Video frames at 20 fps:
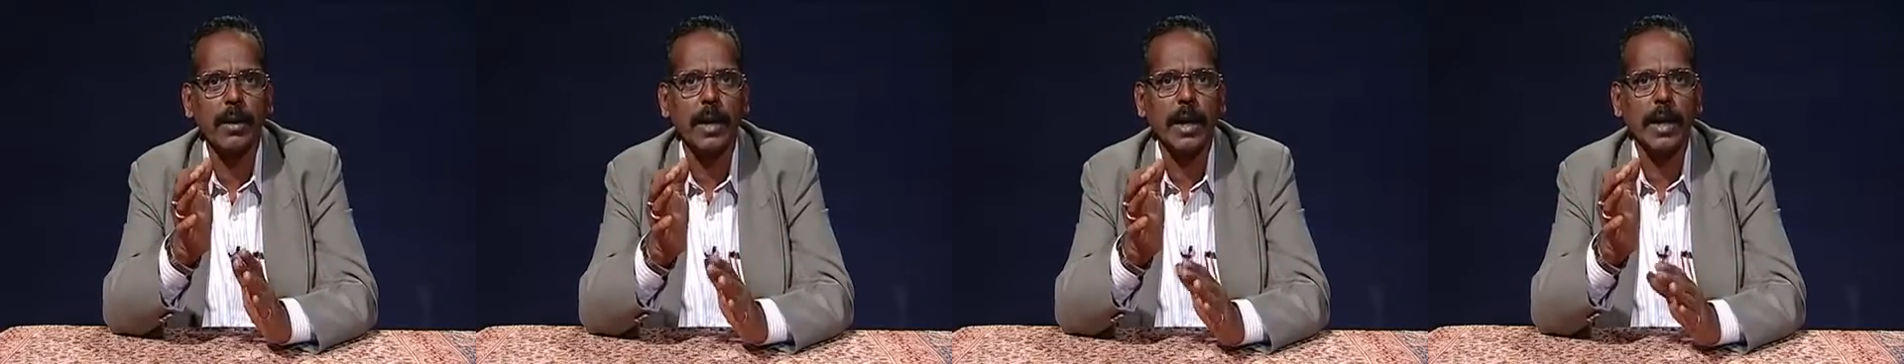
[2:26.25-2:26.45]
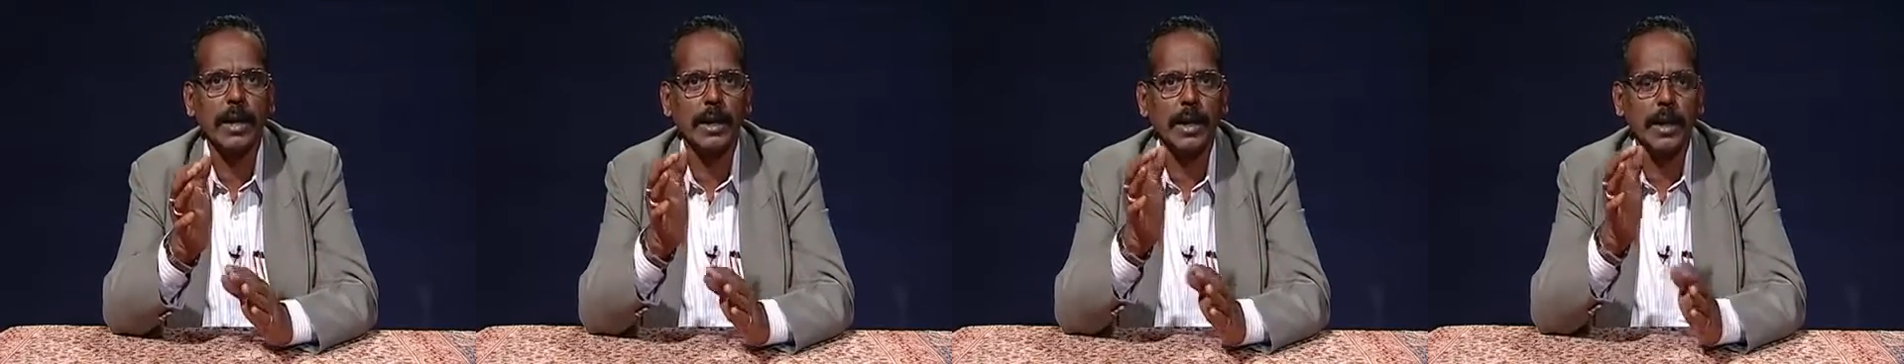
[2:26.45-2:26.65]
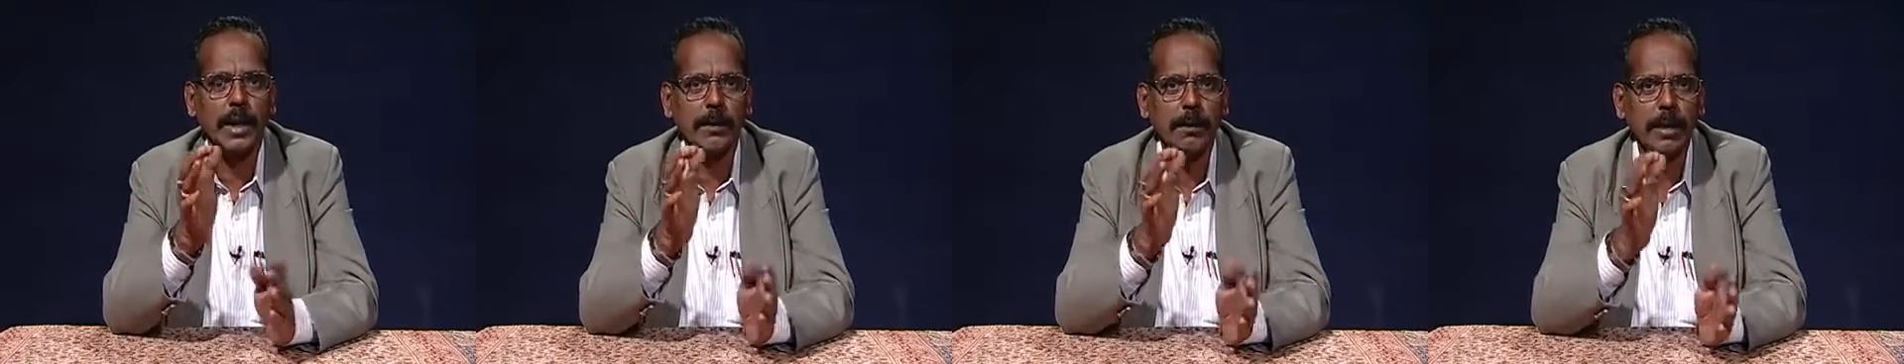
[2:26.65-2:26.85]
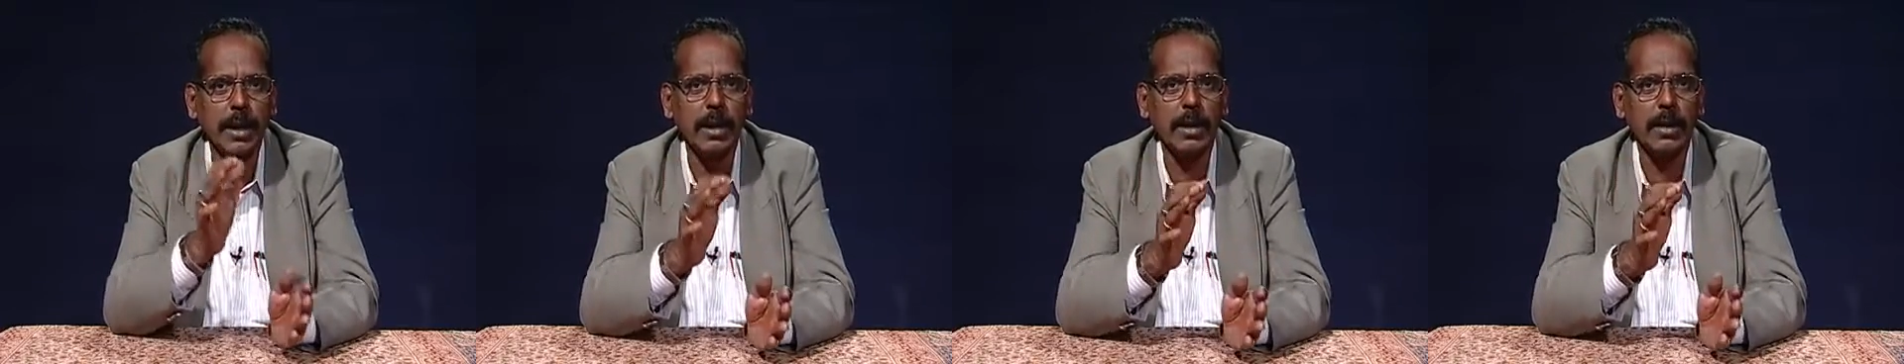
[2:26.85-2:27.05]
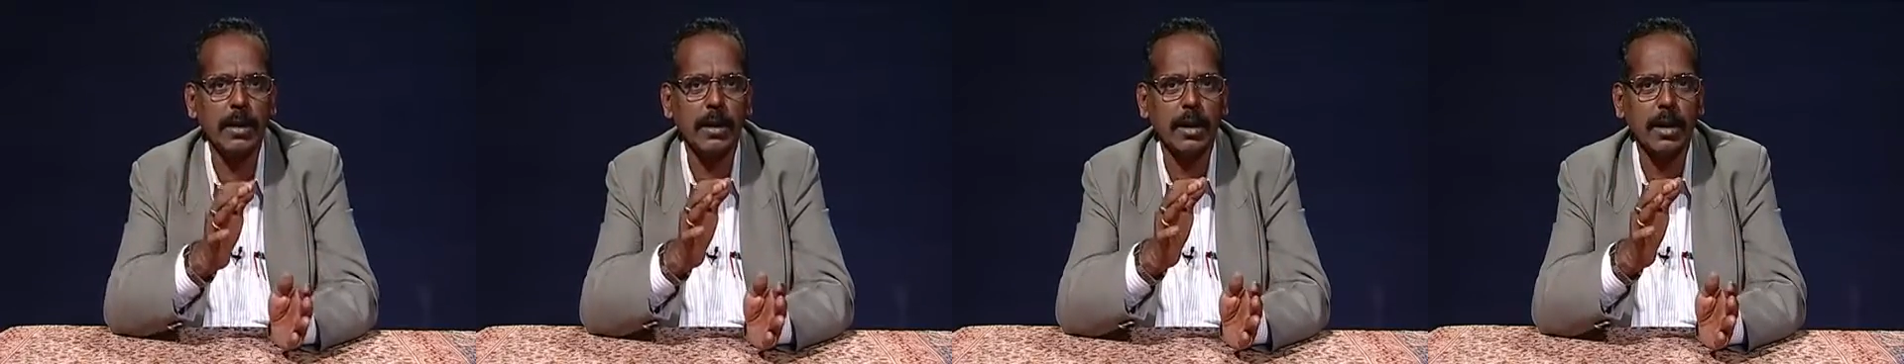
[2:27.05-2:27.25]
either
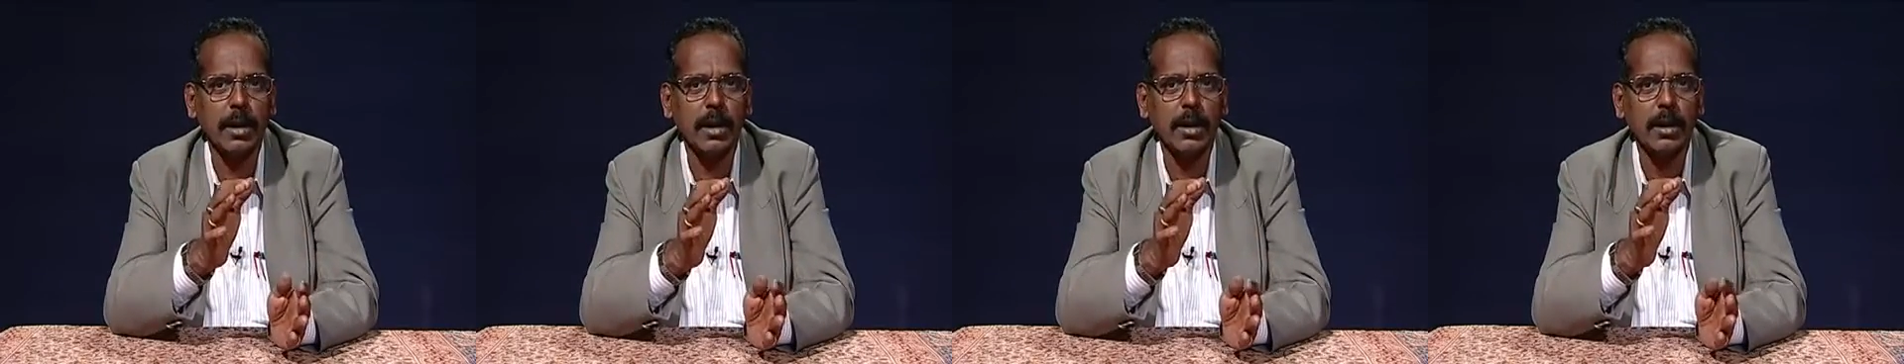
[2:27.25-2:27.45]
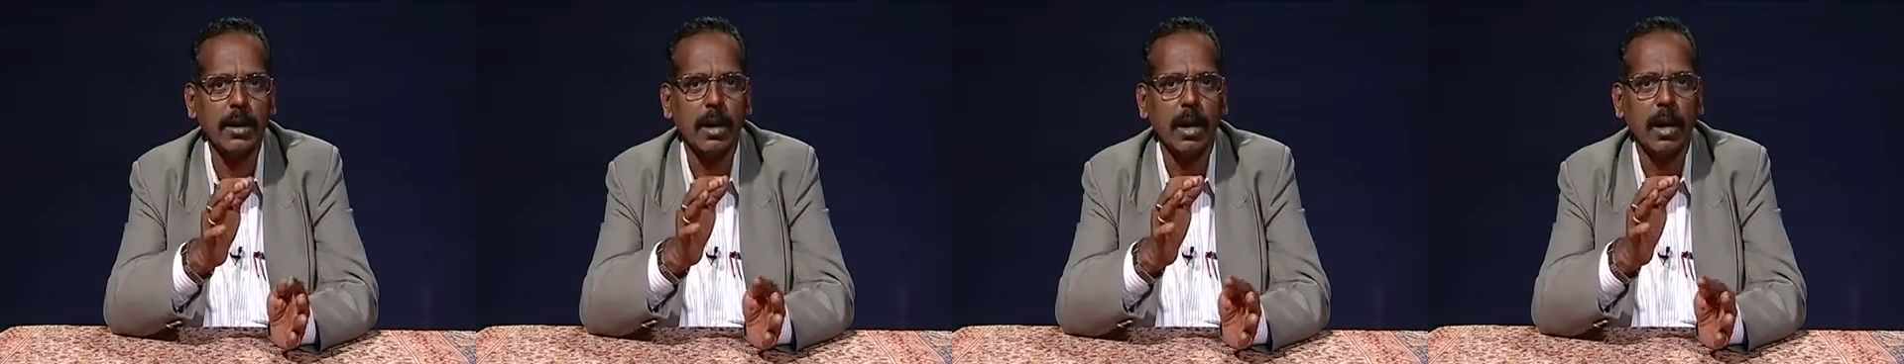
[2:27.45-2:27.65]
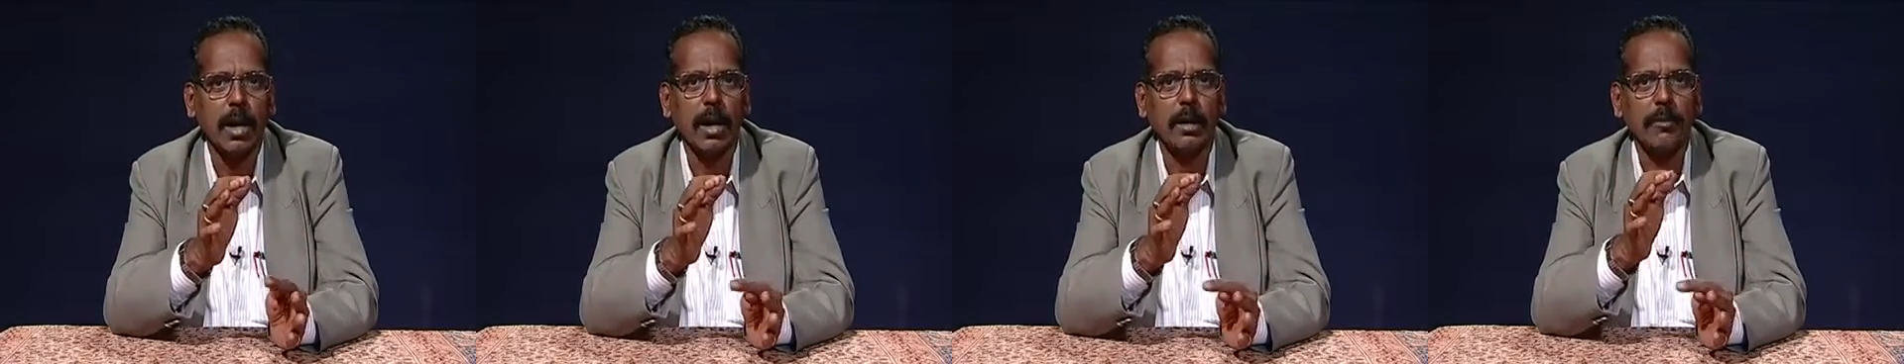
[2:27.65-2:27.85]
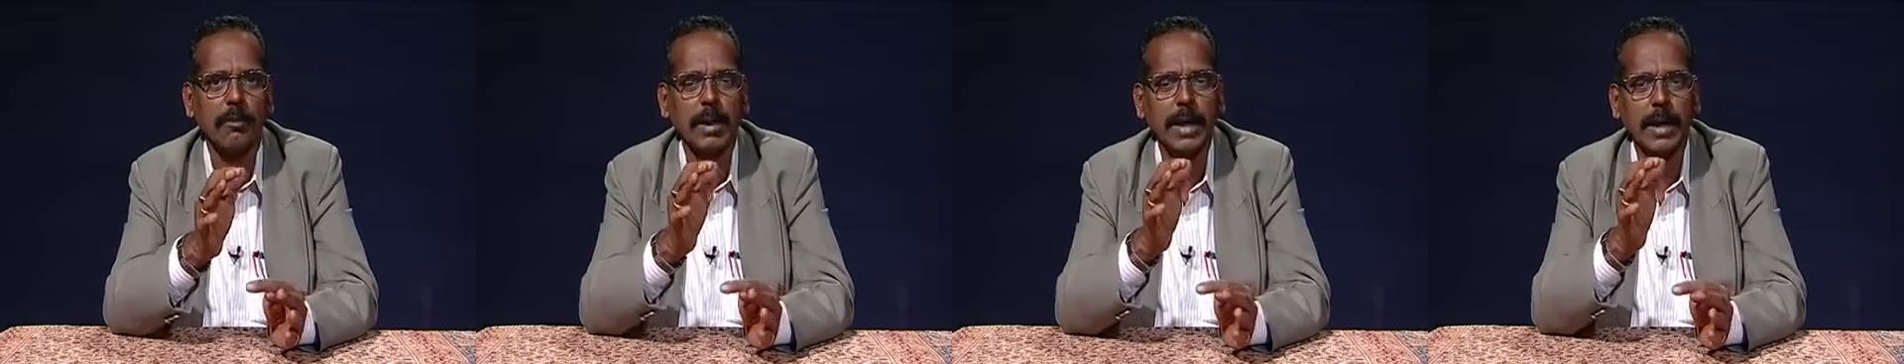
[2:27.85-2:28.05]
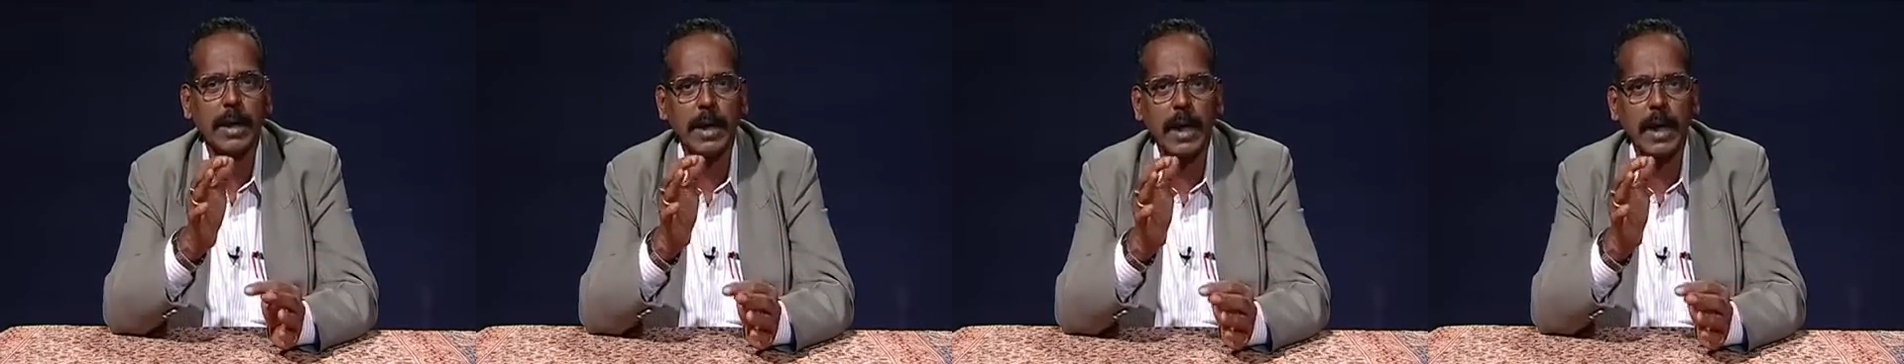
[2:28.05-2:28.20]
immediately or may